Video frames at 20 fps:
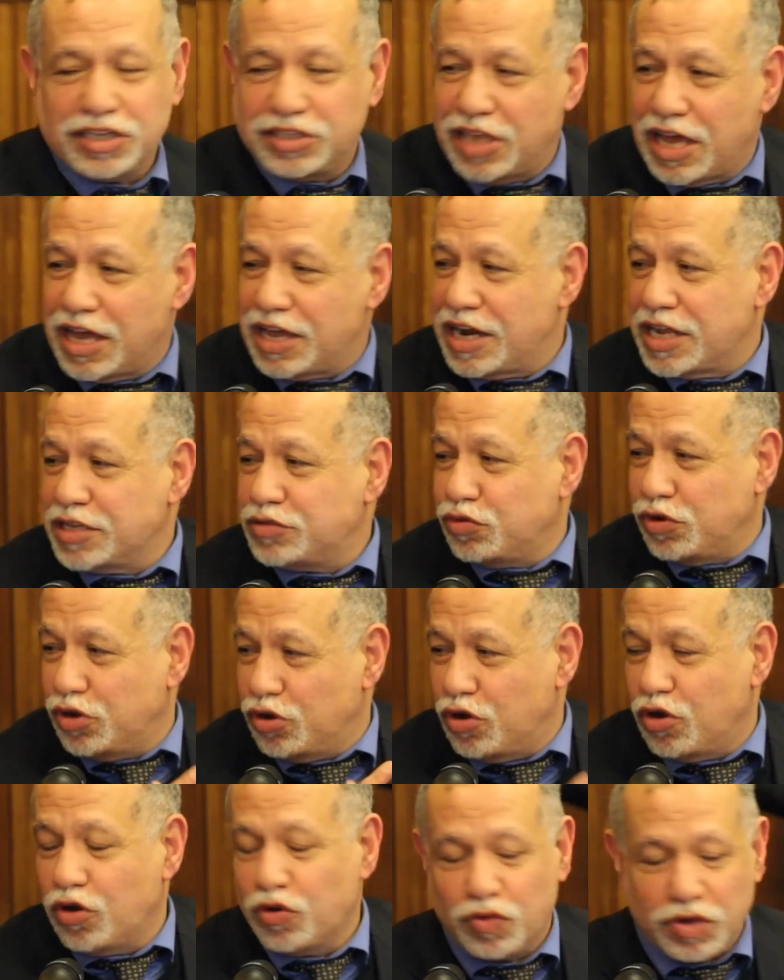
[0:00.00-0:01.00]
Tyrants
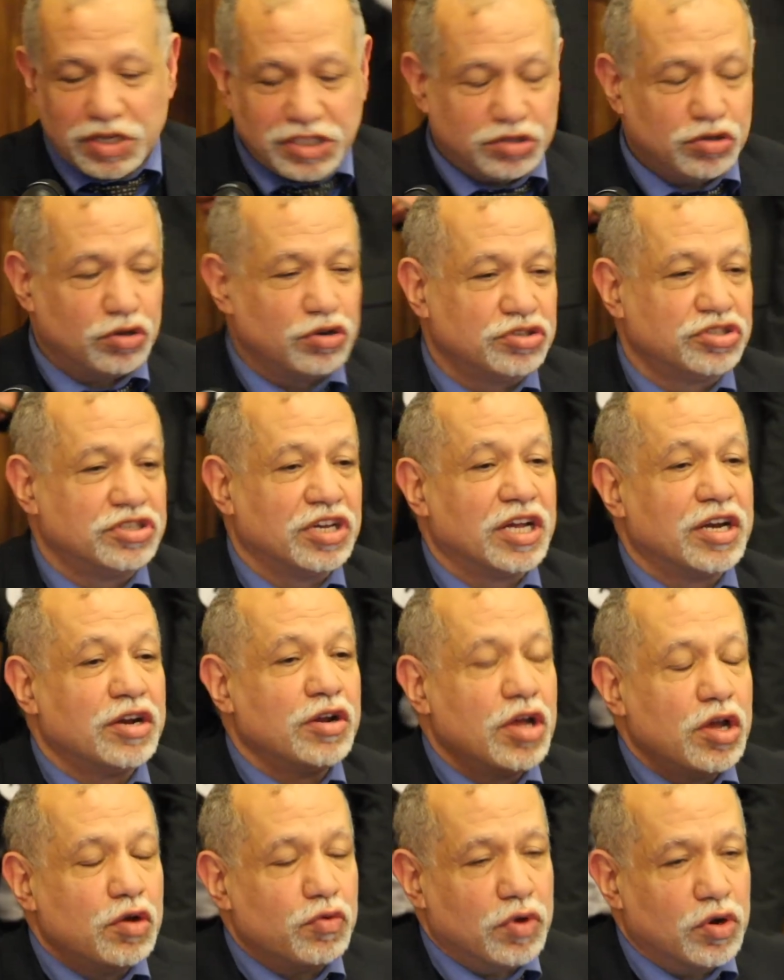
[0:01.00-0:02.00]
will always
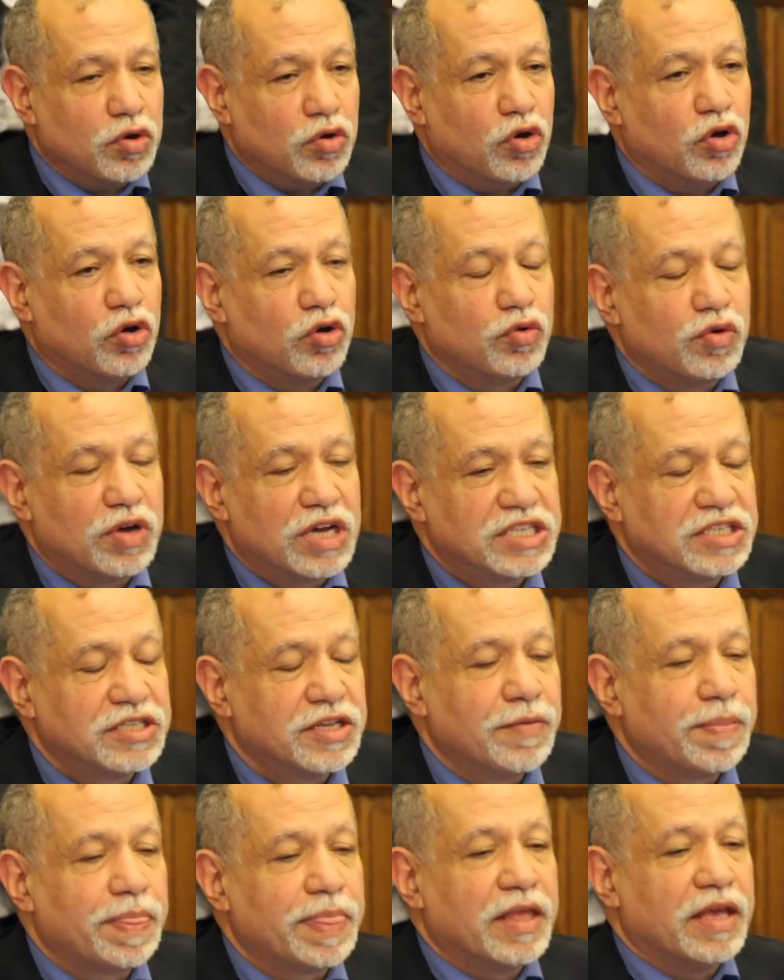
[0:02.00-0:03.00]
torture, will always
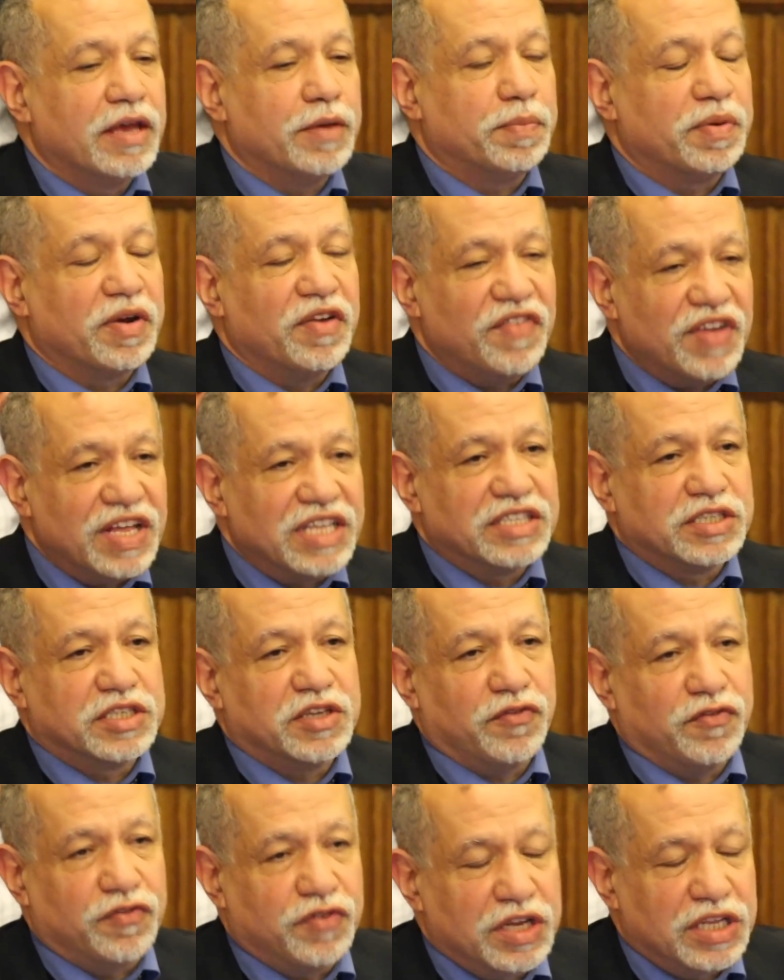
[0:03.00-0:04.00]
prevent
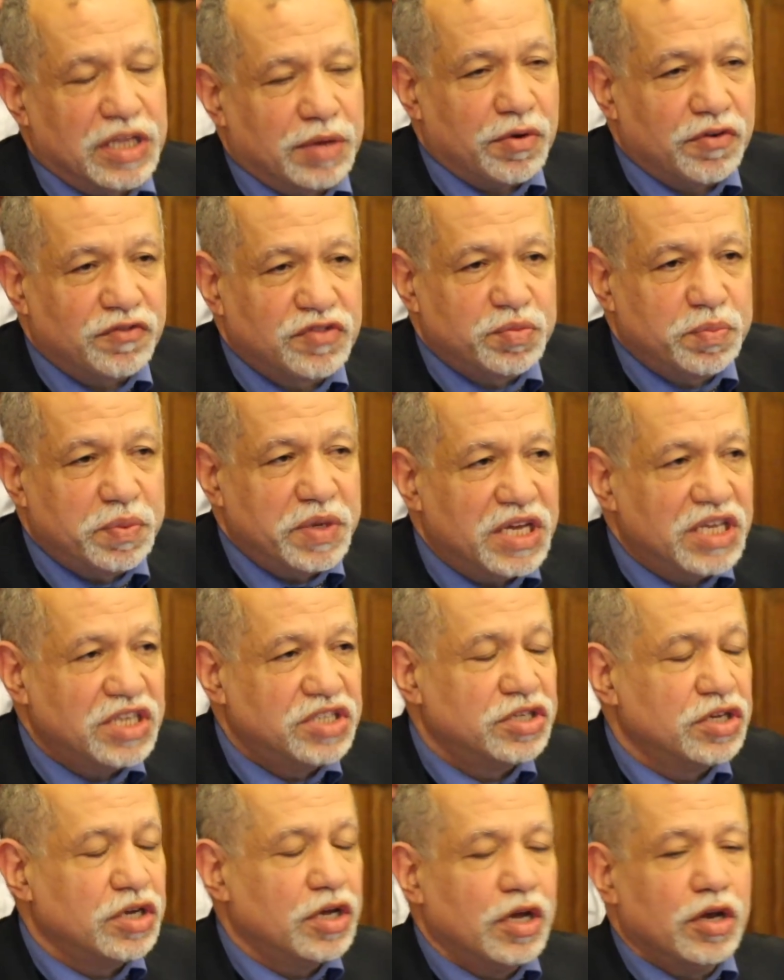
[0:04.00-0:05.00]
freedom of
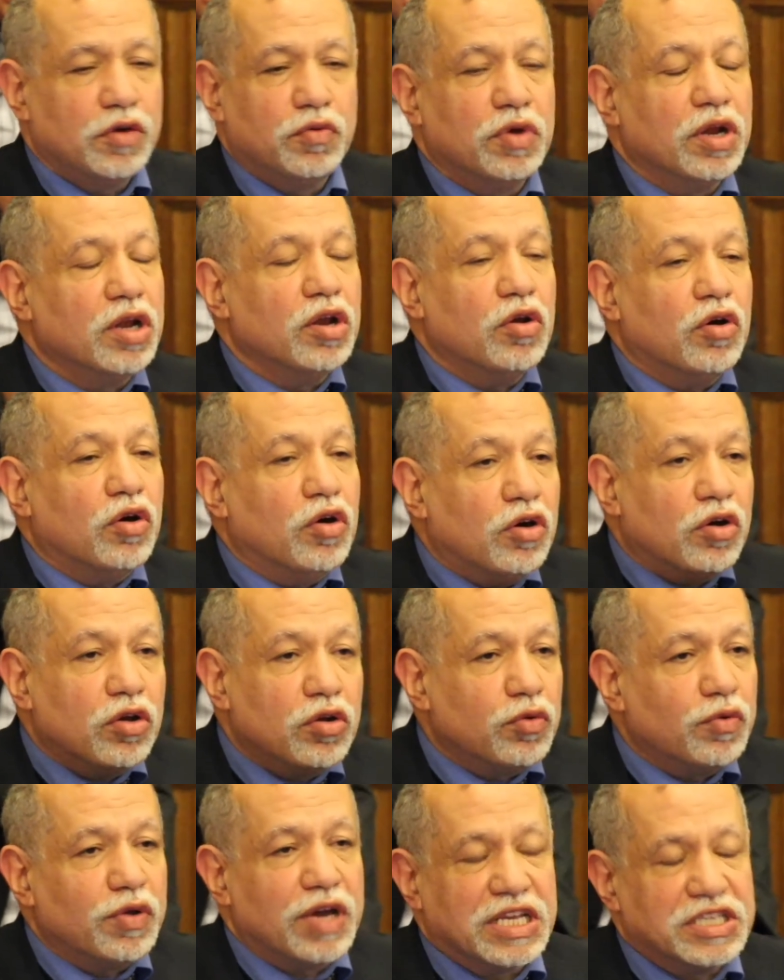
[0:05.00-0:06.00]
speech, will
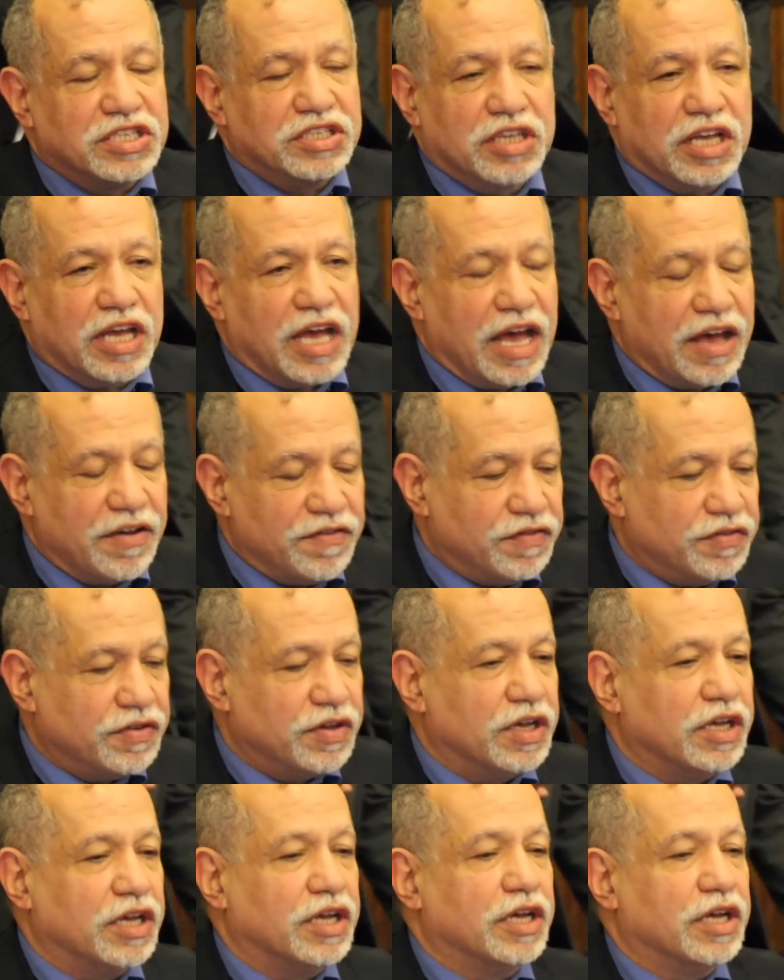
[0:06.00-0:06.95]
always have